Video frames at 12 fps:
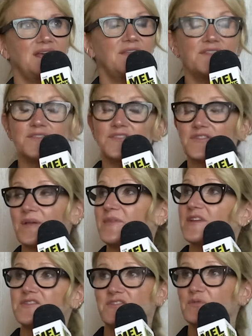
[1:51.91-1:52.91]
And this is
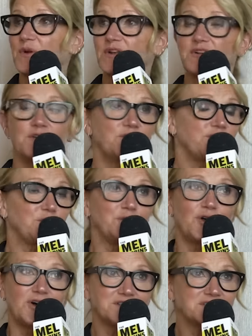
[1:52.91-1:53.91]
something she's wanted to do for a
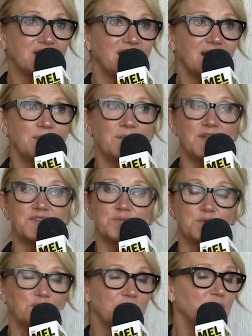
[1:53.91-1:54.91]
long time. It's
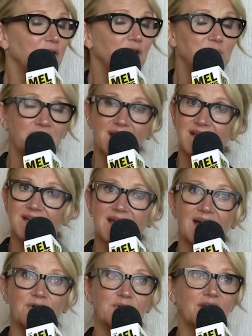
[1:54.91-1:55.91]
really well planned
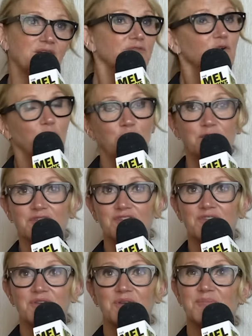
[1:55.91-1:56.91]
out. And of
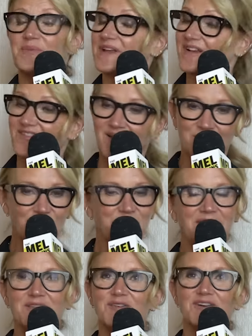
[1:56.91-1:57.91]
course, because I'm her
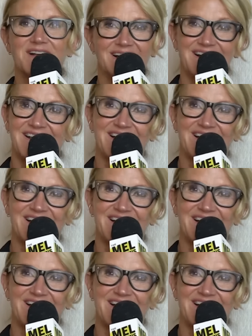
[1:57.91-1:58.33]
mother,